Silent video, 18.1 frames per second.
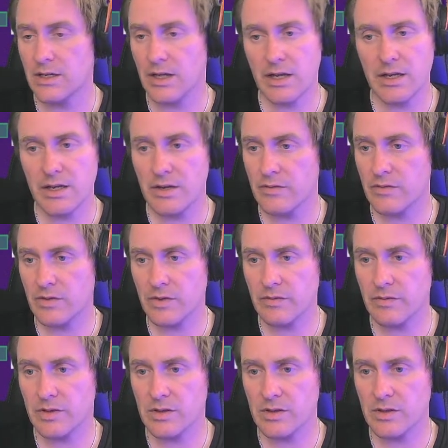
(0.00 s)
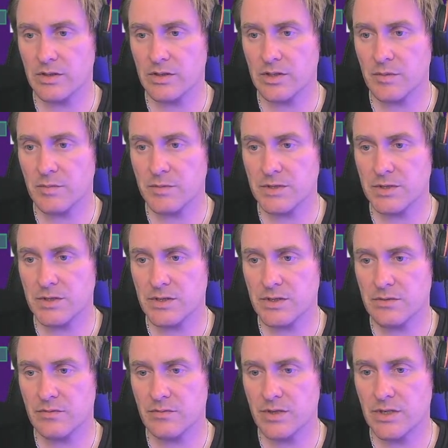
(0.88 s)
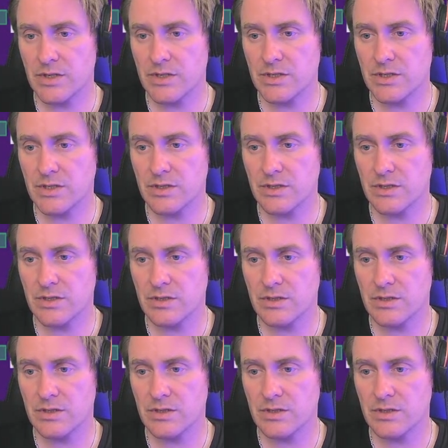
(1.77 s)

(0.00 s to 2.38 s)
I never even looked up to this region